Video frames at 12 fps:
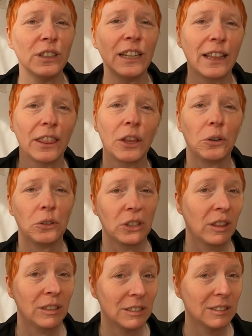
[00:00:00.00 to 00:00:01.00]
reading The
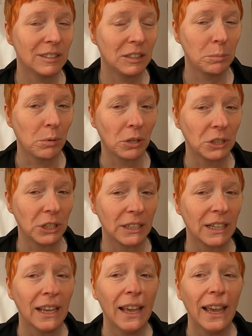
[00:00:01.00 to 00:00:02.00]
Authenticity Project,